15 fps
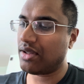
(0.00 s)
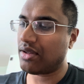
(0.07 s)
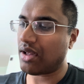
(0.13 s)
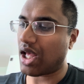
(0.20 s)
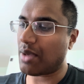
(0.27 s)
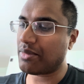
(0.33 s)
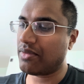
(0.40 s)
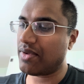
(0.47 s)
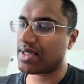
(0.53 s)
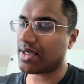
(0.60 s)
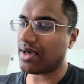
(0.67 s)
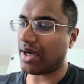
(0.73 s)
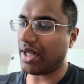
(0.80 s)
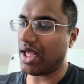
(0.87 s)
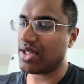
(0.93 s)
I'm convinced
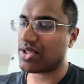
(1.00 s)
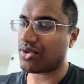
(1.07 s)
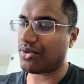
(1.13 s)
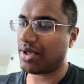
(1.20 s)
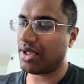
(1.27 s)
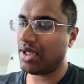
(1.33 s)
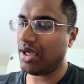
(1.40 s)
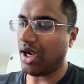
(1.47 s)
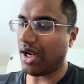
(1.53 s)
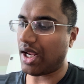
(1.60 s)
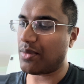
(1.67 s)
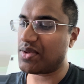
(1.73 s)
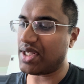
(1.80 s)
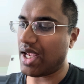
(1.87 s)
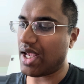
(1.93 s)
God answered, and I
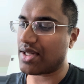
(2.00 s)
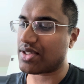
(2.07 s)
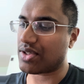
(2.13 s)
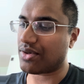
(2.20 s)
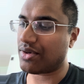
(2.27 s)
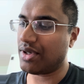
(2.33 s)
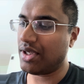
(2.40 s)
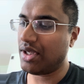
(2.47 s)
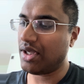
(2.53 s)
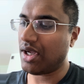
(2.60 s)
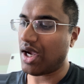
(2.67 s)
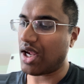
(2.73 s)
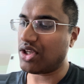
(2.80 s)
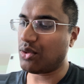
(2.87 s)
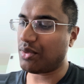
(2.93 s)
was the answer,
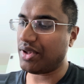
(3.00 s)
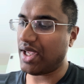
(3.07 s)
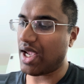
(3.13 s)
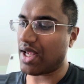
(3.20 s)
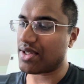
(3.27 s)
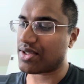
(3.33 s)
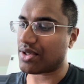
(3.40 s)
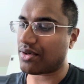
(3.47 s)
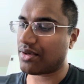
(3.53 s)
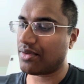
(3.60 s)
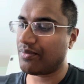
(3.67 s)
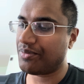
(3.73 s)
and you were the answer.